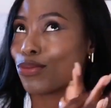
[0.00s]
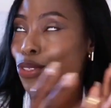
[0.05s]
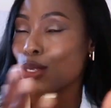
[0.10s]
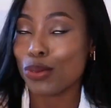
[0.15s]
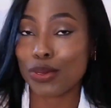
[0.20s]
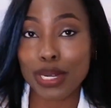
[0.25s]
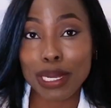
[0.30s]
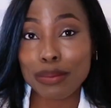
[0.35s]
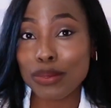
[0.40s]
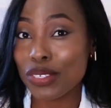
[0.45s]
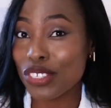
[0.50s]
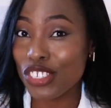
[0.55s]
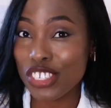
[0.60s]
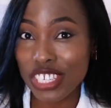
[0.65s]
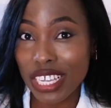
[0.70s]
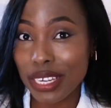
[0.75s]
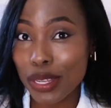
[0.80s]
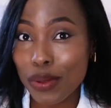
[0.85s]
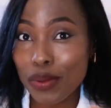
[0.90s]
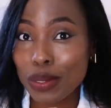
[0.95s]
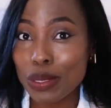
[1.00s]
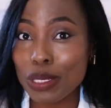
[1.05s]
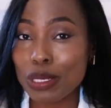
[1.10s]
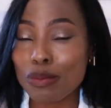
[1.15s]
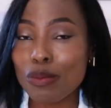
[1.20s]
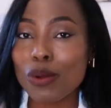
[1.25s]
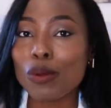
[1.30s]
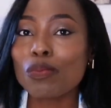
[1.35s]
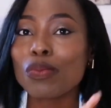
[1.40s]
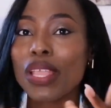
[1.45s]
subscribe to the channel once
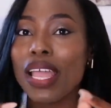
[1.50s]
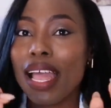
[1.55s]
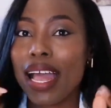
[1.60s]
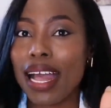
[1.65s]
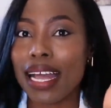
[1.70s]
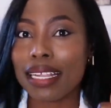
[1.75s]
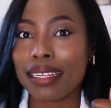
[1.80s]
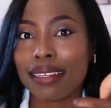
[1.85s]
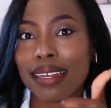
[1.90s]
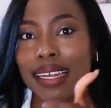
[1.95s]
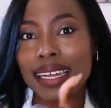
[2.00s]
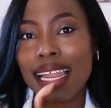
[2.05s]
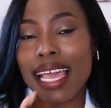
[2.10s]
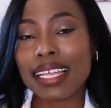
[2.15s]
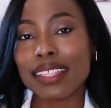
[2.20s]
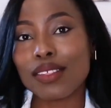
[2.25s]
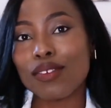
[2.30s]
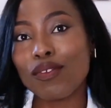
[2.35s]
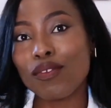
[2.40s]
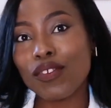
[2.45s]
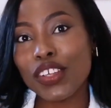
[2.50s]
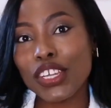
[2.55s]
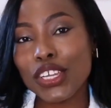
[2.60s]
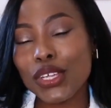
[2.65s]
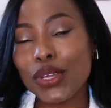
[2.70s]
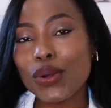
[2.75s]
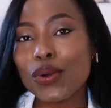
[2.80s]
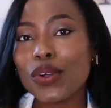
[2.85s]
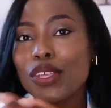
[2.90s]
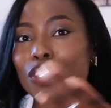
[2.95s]
more and like the
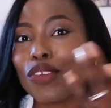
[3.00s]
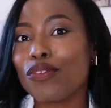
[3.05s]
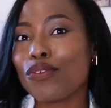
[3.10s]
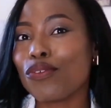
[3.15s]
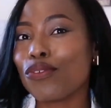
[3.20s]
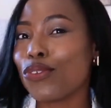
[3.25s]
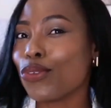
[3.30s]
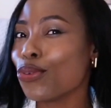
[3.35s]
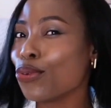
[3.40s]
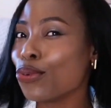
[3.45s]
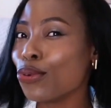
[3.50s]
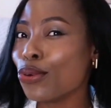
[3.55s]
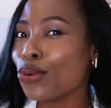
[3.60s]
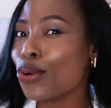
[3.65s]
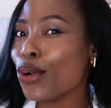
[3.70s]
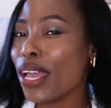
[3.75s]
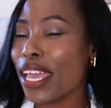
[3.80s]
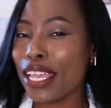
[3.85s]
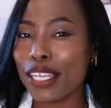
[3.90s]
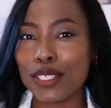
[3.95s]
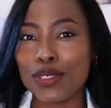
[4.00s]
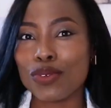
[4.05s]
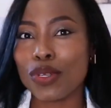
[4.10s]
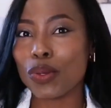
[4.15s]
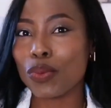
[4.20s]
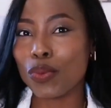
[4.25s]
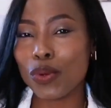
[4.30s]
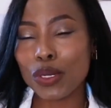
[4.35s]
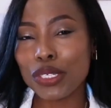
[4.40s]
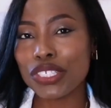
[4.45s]
video if you
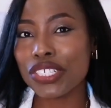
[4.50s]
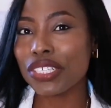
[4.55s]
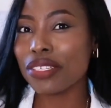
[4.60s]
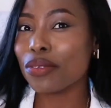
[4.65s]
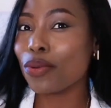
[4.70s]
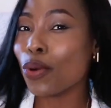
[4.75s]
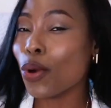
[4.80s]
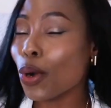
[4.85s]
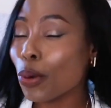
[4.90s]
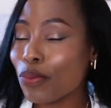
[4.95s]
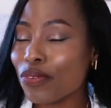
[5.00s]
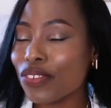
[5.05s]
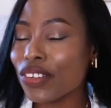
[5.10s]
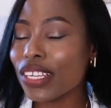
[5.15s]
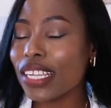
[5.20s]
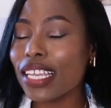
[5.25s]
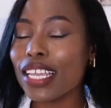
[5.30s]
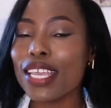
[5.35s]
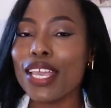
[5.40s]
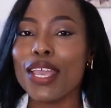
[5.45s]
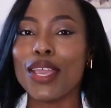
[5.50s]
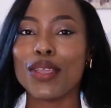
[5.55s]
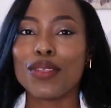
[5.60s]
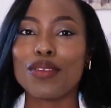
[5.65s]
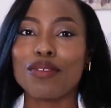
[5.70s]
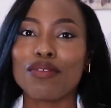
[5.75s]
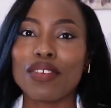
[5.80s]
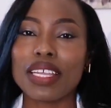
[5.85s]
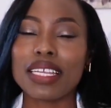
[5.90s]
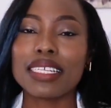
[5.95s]
enjoy watching hopefully
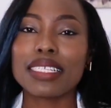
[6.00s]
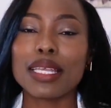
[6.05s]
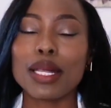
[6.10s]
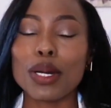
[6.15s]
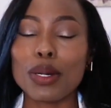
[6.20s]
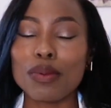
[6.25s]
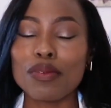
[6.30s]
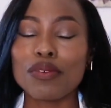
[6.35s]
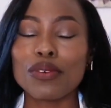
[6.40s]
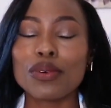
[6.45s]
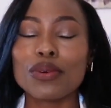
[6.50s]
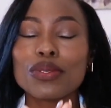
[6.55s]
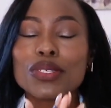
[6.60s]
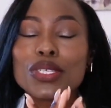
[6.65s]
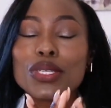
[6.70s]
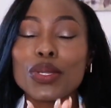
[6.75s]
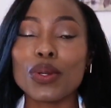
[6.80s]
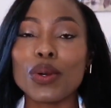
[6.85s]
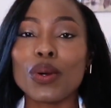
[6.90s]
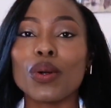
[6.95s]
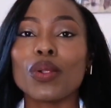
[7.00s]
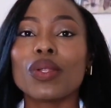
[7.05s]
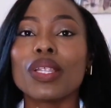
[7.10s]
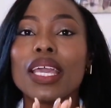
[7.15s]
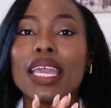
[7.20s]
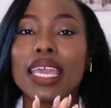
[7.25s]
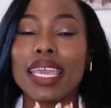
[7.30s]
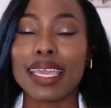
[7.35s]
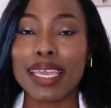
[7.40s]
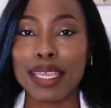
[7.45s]
you find it helpful see you all
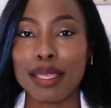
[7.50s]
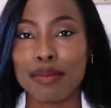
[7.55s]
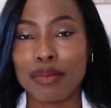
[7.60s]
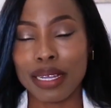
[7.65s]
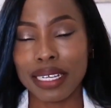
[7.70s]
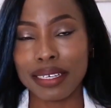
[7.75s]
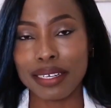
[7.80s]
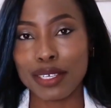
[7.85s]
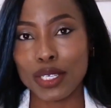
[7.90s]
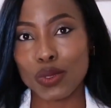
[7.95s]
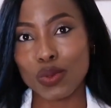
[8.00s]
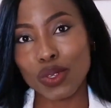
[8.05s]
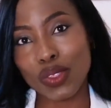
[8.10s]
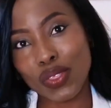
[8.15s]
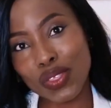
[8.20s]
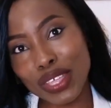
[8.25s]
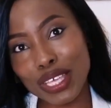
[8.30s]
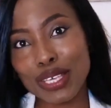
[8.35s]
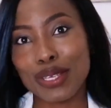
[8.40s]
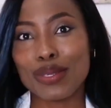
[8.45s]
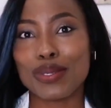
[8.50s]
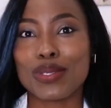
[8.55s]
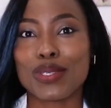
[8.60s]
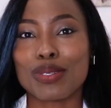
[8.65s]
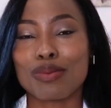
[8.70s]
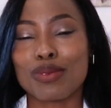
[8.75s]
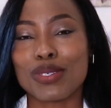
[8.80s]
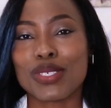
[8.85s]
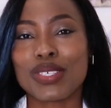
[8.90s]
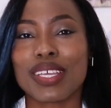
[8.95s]
in my next one thank you
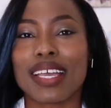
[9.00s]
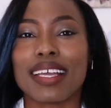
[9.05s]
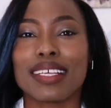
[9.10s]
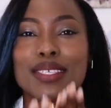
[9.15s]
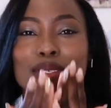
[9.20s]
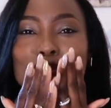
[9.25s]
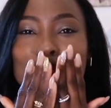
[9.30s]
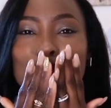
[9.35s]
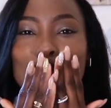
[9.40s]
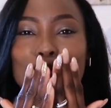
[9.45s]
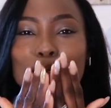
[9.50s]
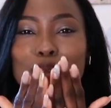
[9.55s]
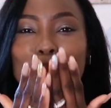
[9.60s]
so much guys